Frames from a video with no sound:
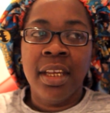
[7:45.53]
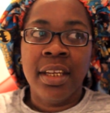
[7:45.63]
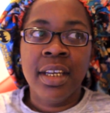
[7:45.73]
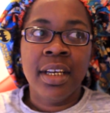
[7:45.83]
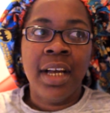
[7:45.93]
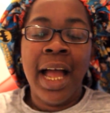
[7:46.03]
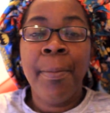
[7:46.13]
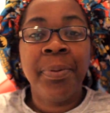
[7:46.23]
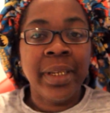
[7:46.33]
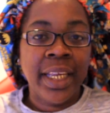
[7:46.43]
yeah, I
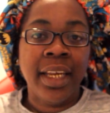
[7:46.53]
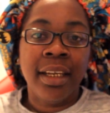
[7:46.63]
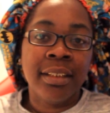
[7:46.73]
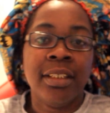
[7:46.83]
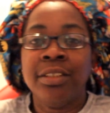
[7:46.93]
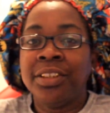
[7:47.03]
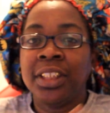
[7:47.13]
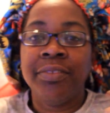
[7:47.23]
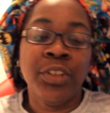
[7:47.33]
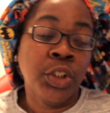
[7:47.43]
plan
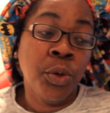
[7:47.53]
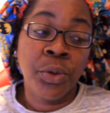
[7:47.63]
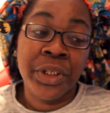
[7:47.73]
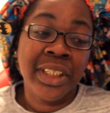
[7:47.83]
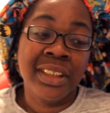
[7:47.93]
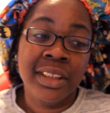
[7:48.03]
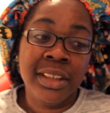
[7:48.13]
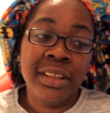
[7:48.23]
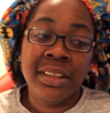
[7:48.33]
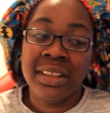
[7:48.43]
stuff
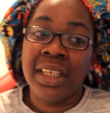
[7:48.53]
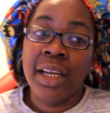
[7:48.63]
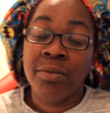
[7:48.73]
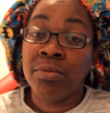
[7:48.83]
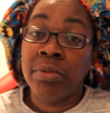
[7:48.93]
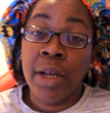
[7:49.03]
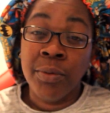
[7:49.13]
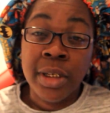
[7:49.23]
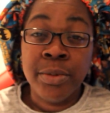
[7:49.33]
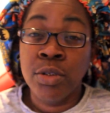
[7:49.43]
accordingly to like
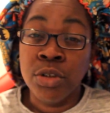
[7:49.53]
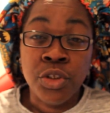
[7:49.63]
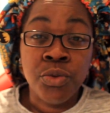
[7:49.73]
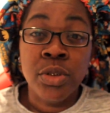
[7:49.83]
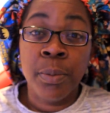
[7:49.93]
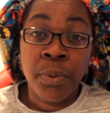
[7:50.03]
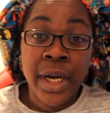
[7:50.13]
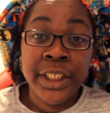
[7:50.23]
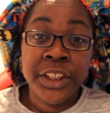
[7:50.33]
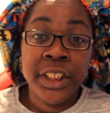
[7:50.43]
when I'm gonna do a
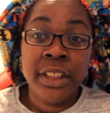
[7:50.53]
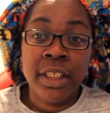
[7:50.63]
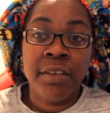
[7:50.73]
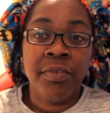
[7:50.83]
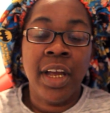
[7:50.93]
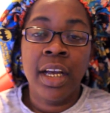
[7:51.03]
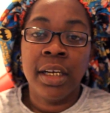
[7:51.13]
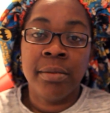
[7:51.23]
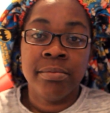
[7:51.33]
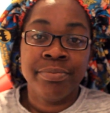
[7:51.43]
project. If I